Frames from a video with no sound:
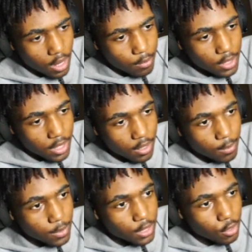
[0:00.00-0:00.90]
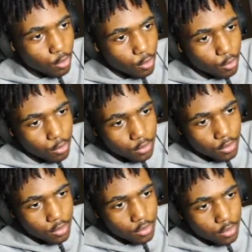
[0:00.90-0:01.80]
I'm digging up these
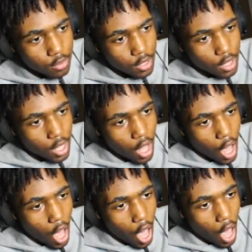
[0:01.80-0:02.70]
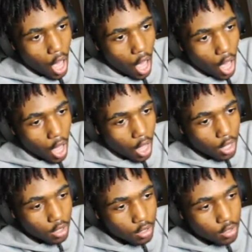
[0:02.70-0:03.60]
holes.
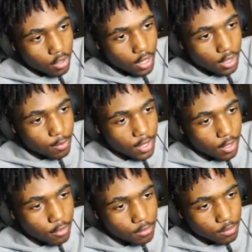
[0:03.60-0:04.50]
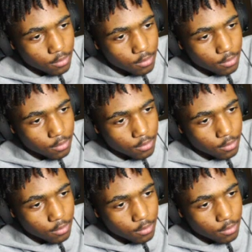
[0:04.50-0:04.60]
Uh, okay, leave me alone.